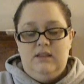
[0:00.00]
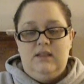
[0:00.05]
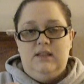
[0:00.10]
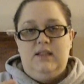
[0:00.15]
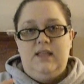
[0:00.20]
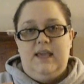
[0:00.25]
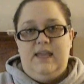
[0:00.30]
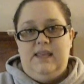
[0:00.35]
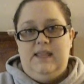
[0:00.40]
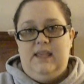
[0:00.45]
the
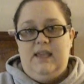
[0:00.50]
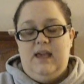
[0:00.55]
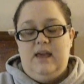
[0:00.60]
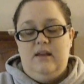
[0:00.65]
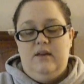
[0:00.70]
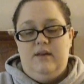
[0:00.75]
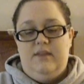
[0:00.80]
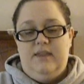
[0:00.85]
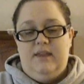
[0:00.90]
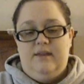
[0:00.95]
lady,
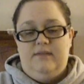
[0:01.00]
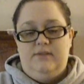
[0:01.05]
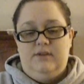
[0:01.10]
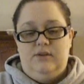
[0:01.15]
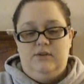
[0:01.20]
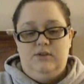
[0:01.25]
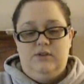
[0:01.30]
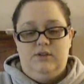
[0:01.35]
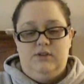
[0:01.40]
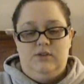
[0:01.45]
I think I've
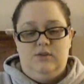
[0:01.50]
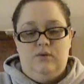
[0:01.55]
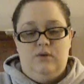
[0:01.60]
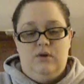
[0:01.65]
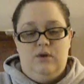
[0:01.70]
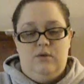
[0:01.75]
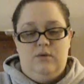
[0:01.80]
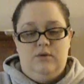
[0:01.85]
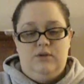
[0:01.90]
told you the story,